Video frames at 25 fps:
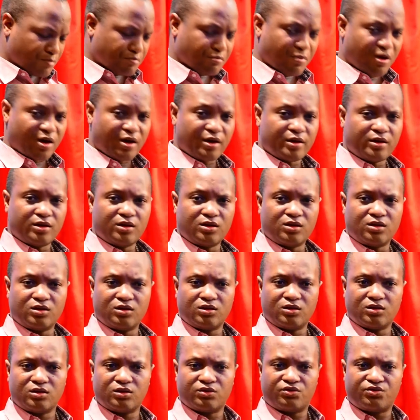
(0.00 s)
My
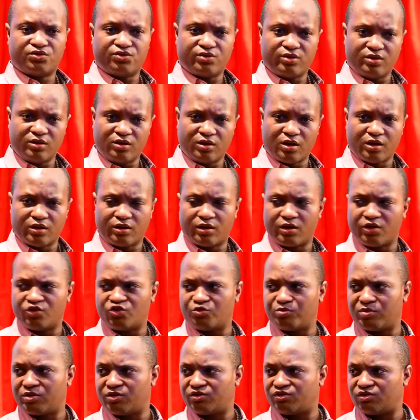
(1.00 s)
three-year
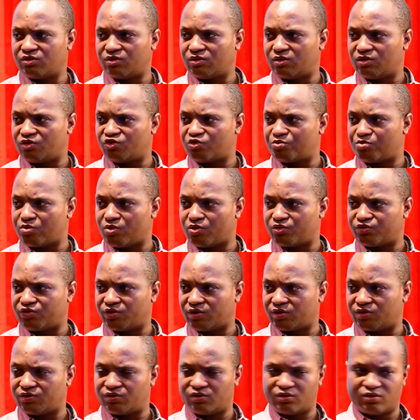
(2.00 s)
engagement in this
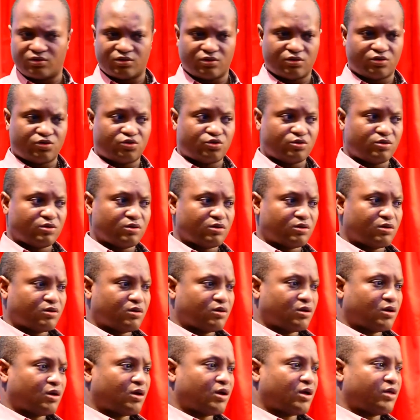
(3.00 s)
project,
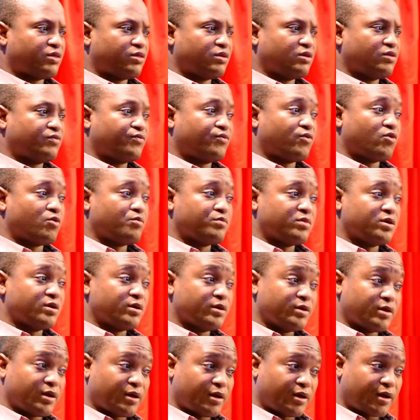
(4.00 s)
I think for me
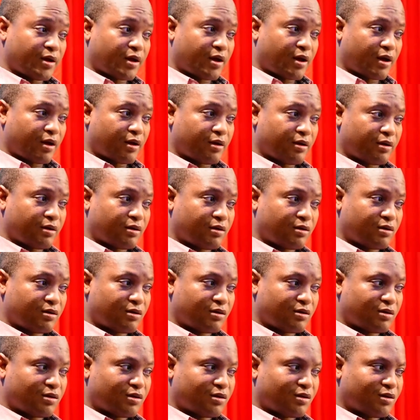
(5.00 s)
really I can
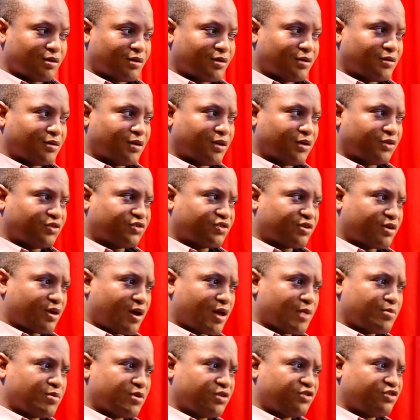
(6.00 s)

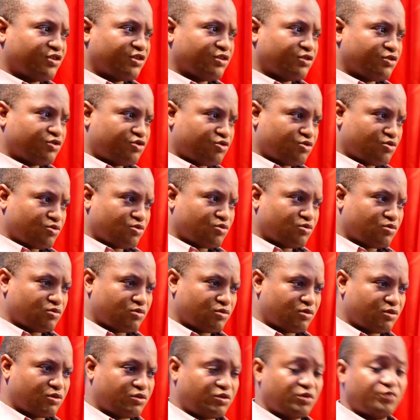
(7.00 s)
describe it in two
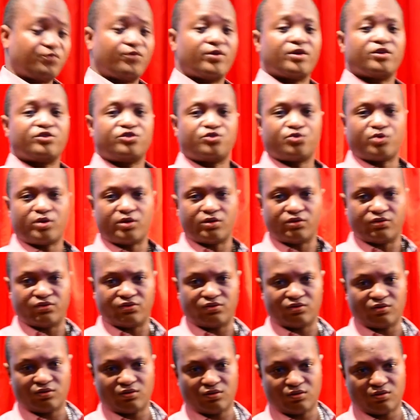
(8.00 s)
different
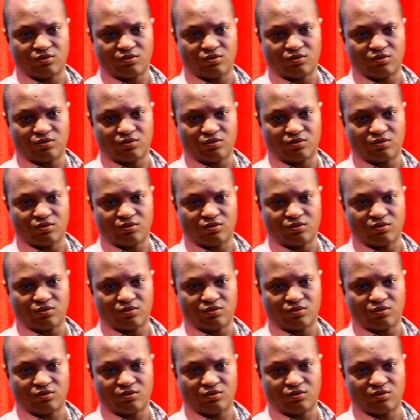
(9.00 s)
ways.